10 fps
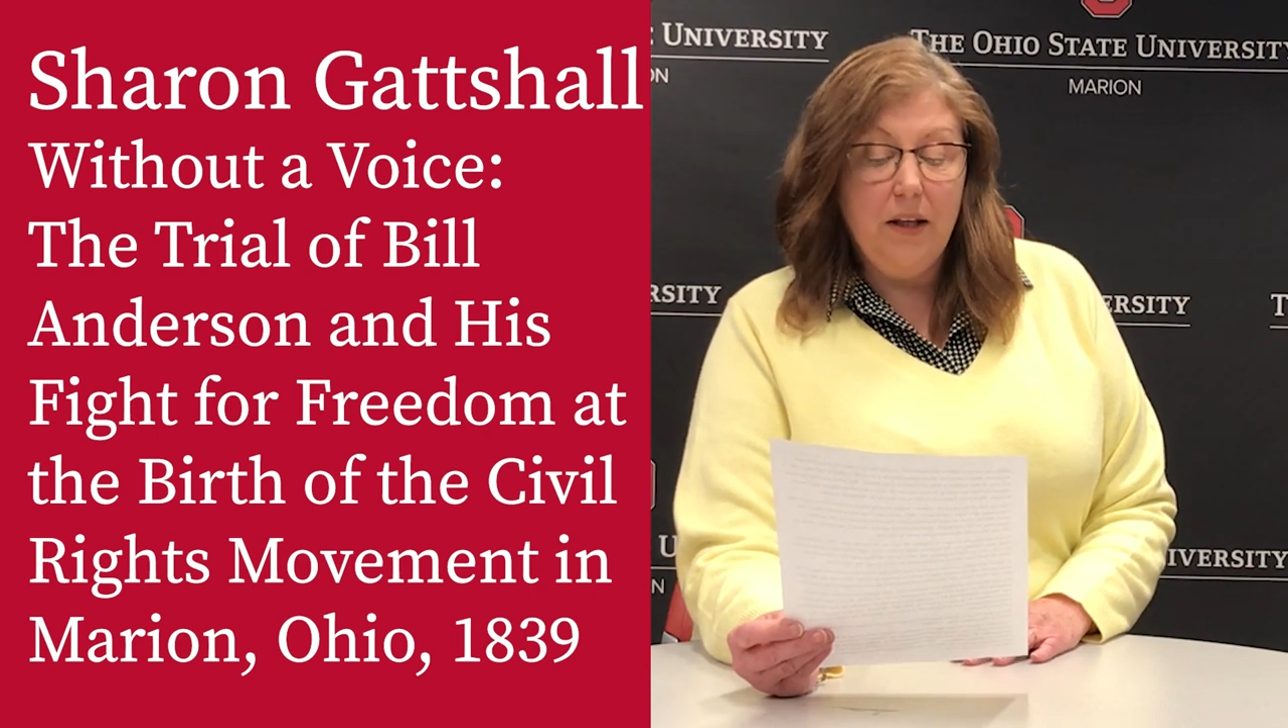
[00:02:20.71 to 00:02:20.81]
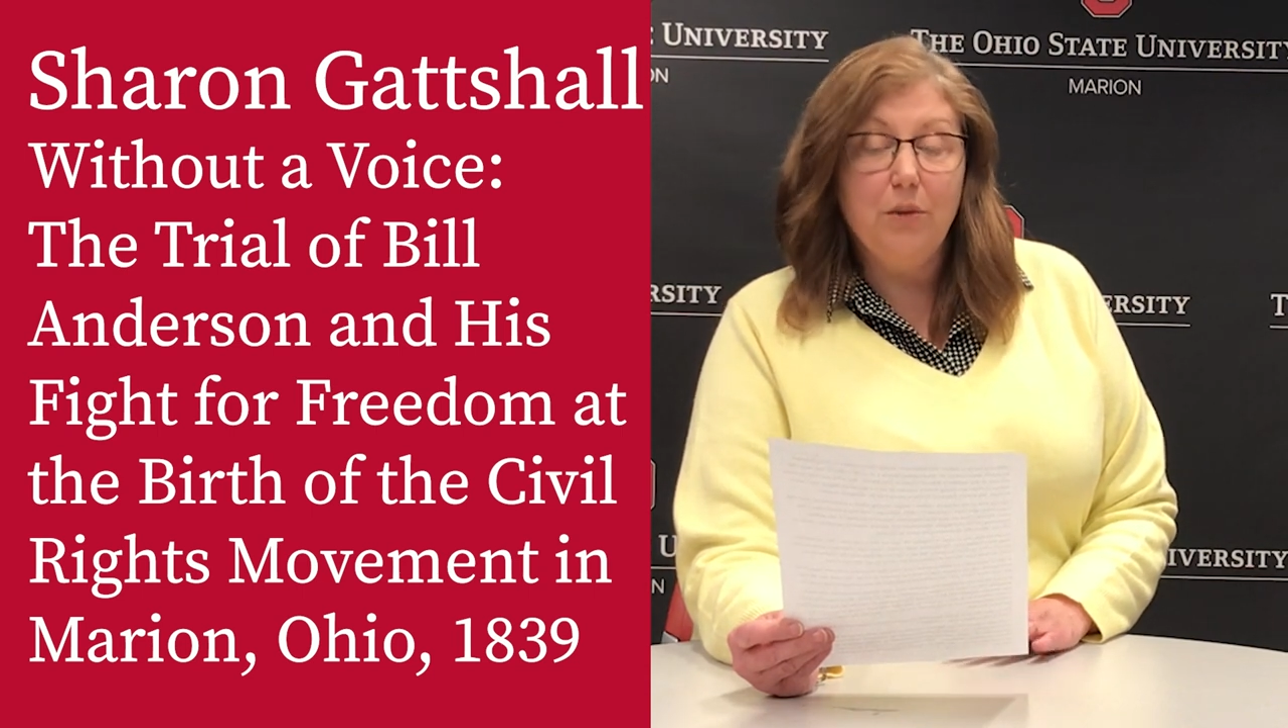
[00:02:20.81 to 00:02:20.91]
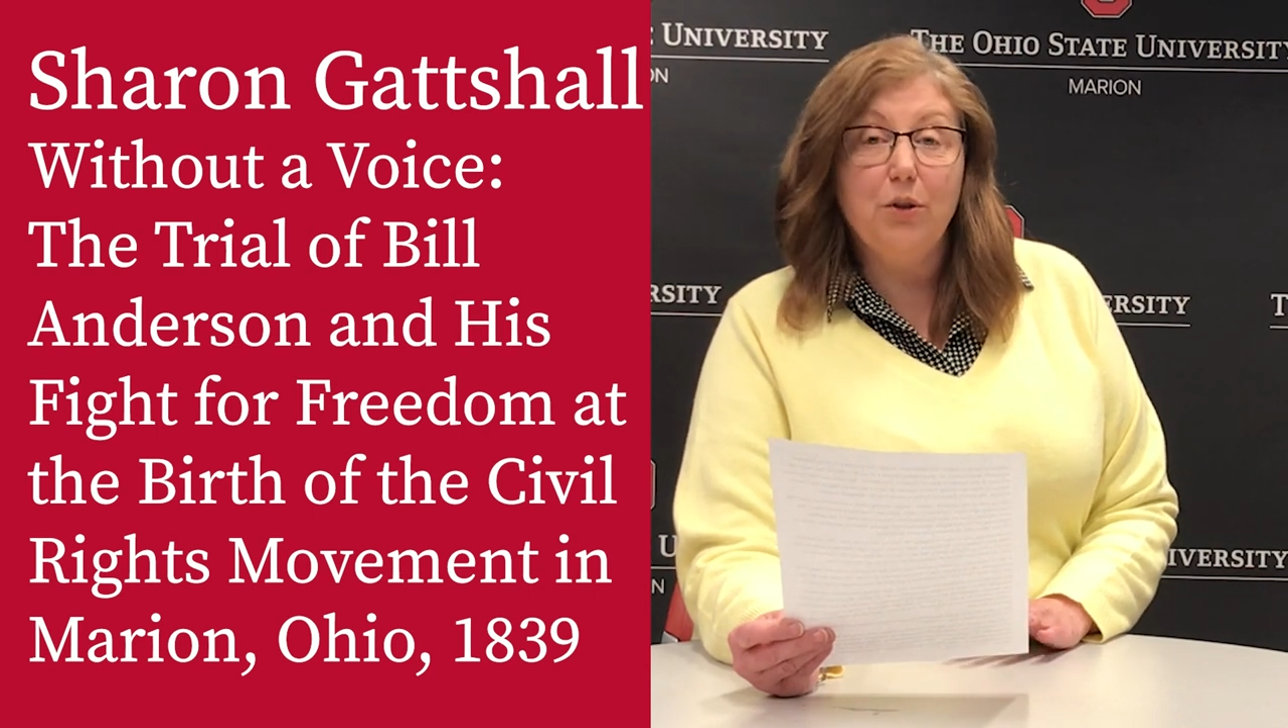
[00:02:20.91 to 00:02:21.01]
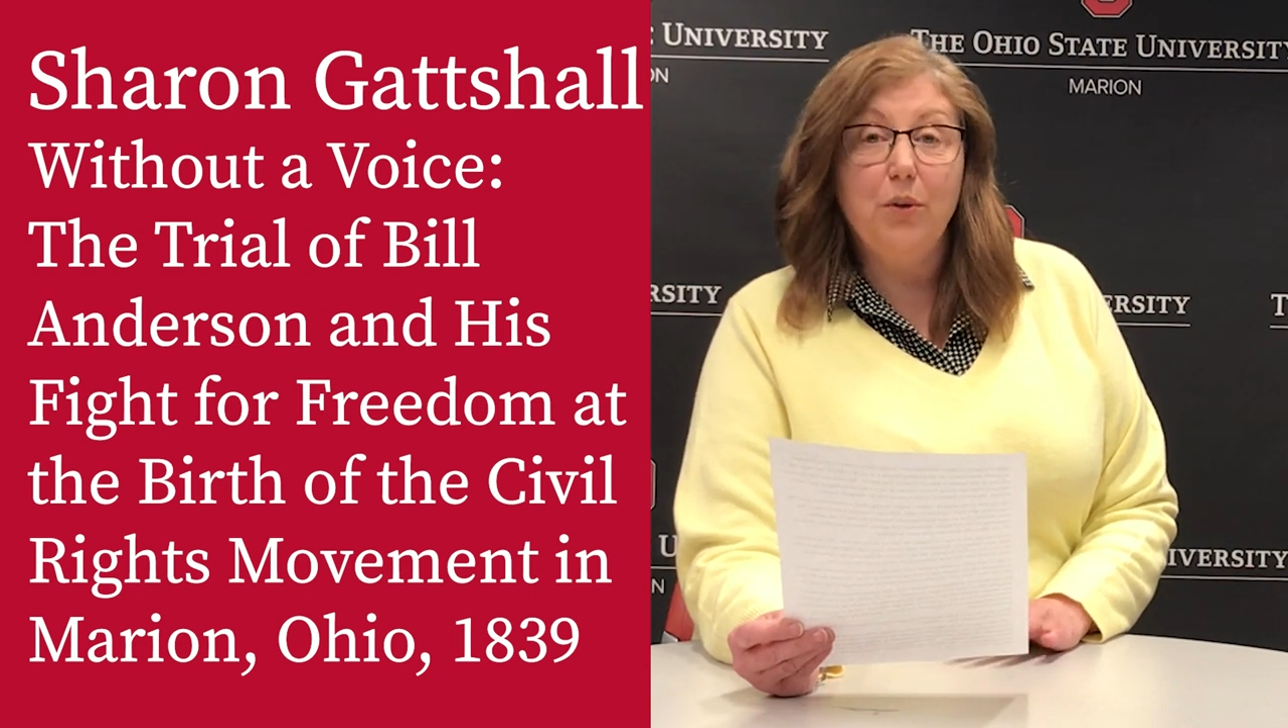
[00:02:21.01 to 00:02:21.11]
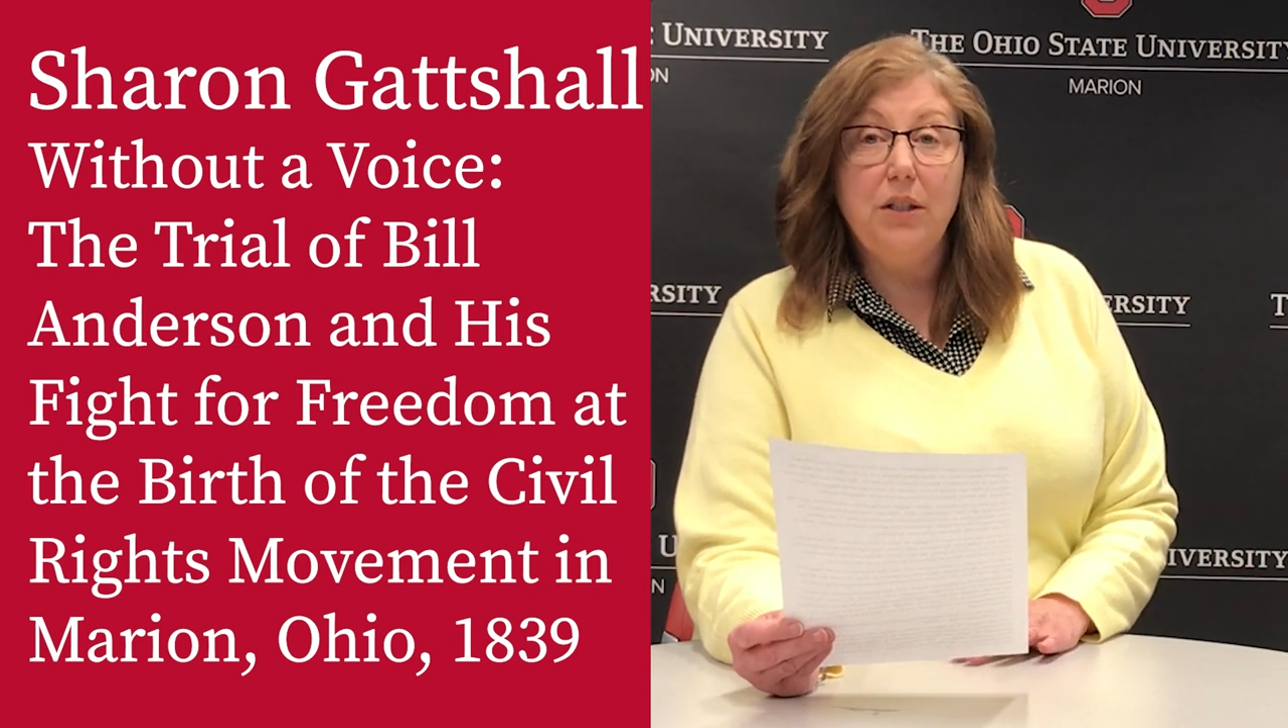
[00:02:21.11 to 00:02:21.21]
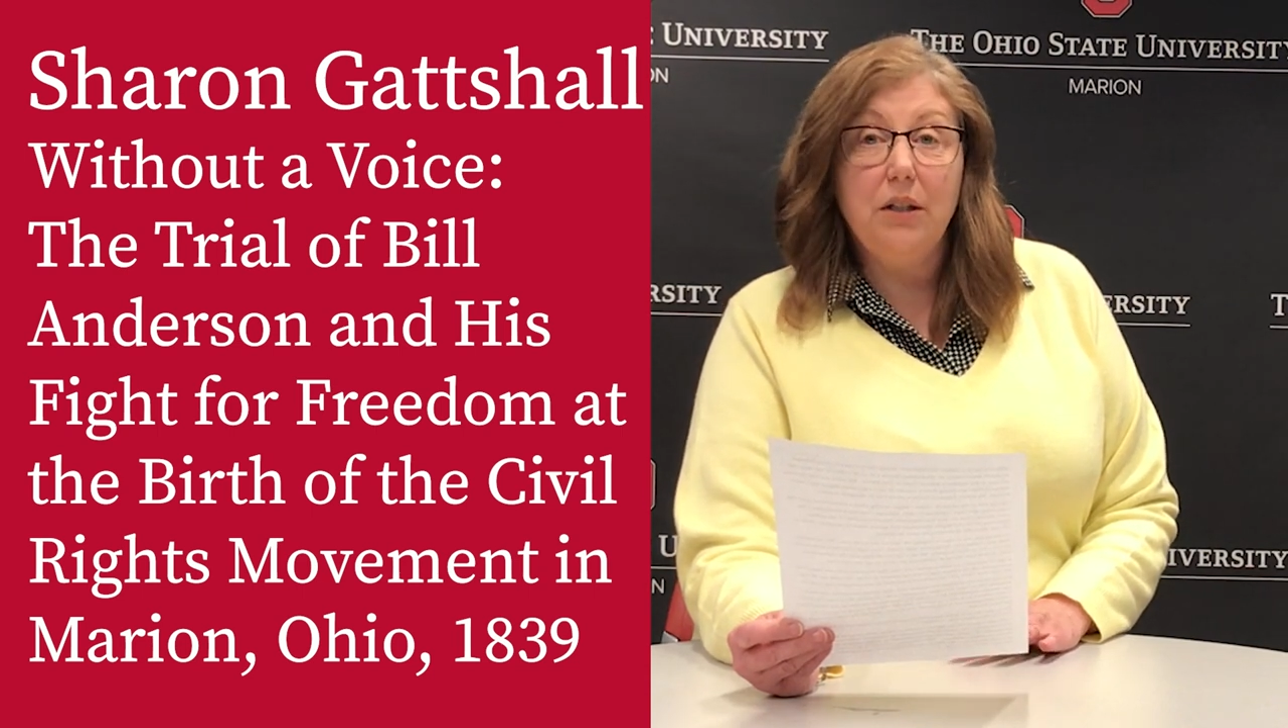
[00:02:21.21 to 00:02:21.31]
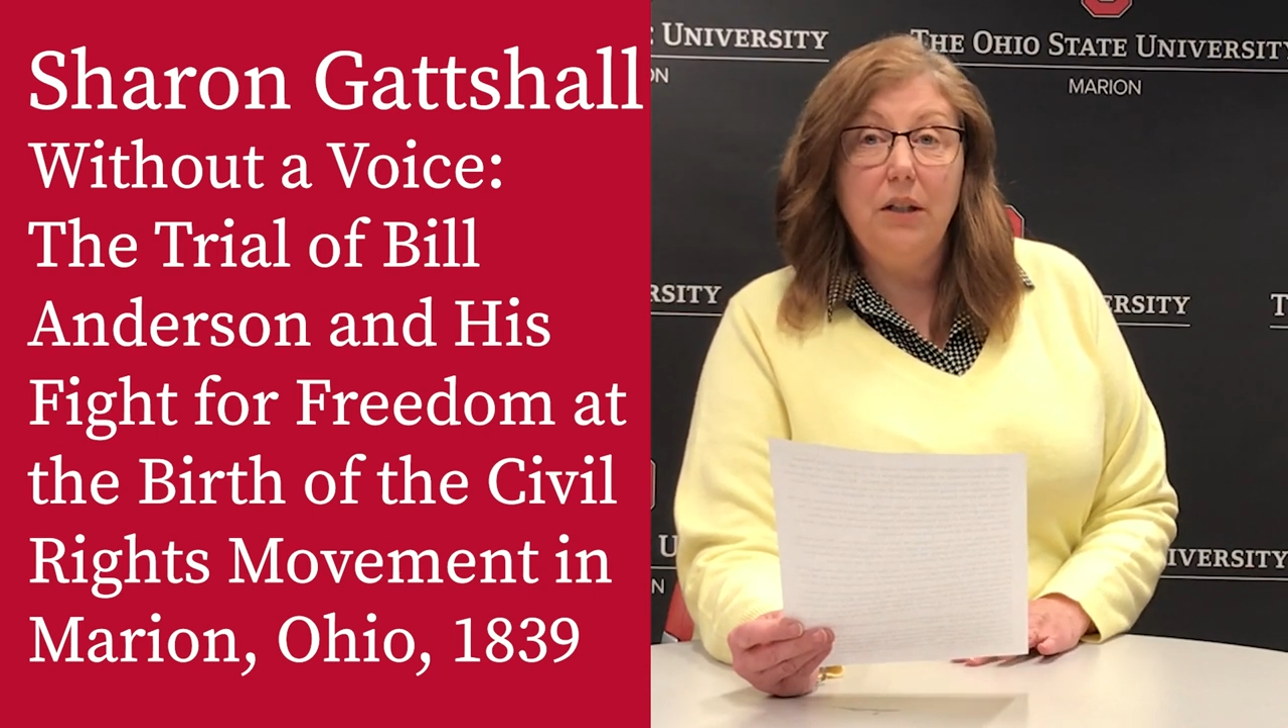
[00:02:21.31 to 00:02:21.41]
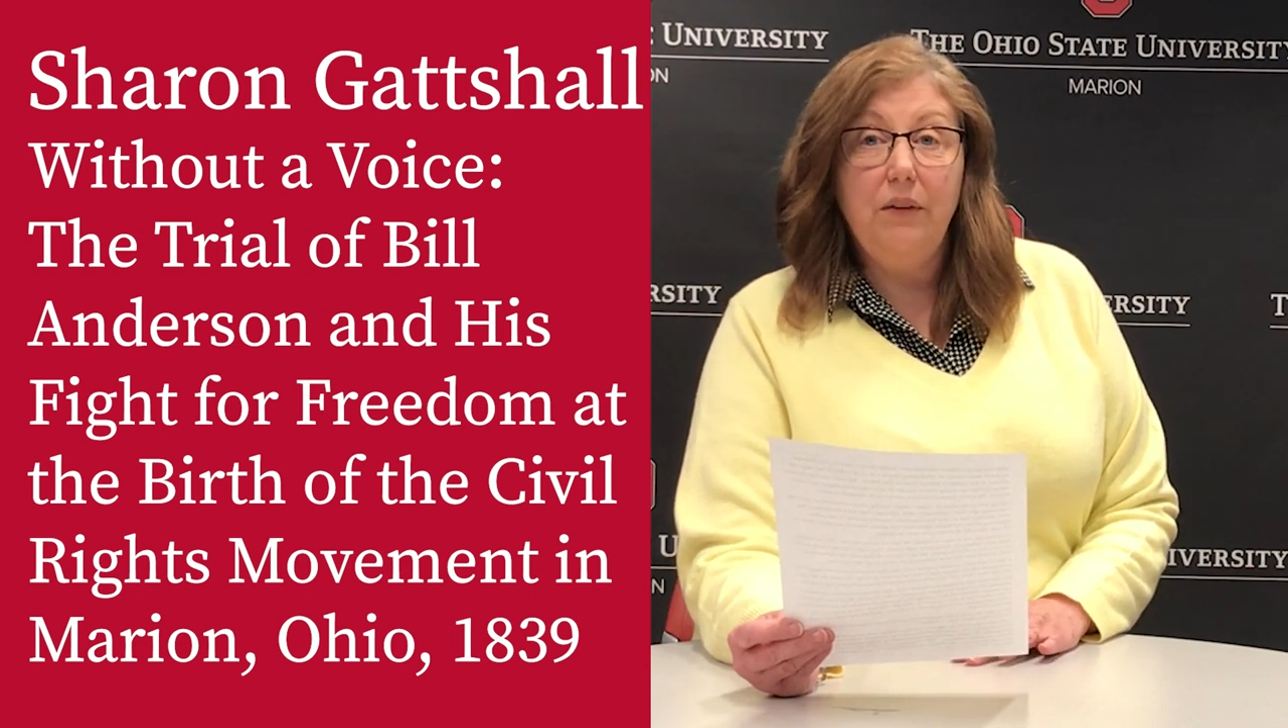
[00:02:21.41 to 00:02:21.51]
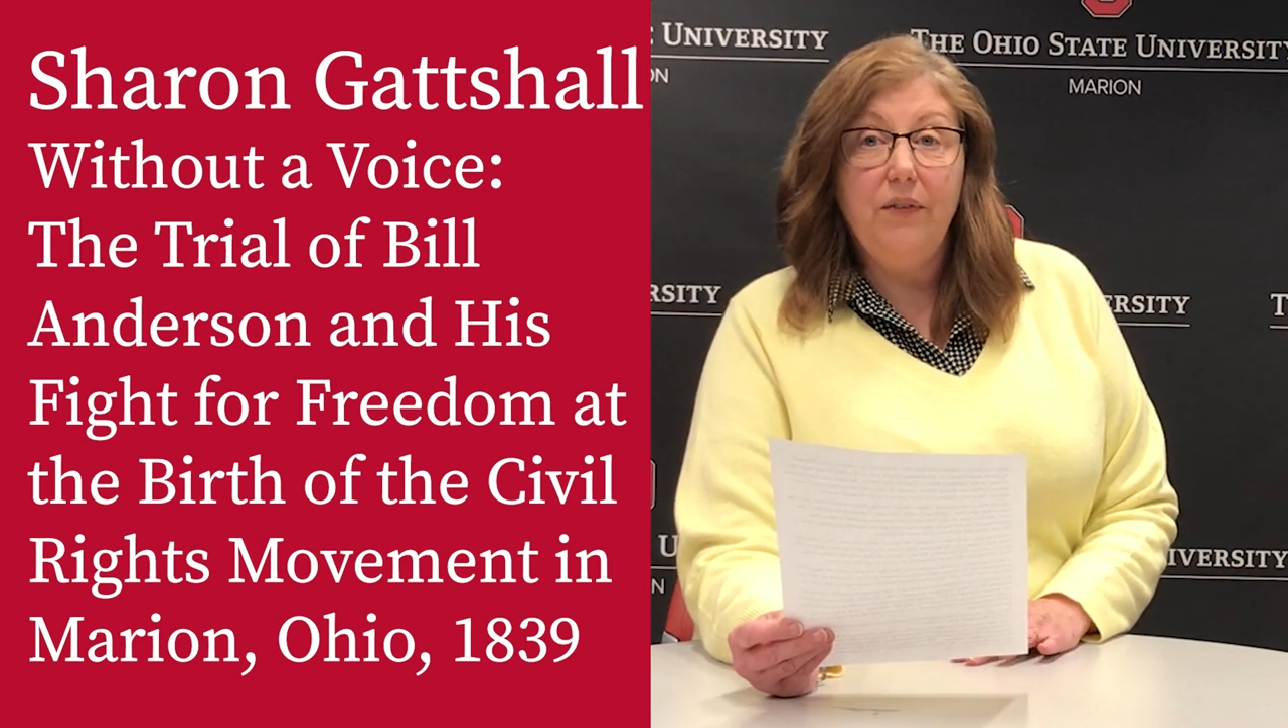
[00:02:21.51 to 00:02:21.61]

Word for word: that was recently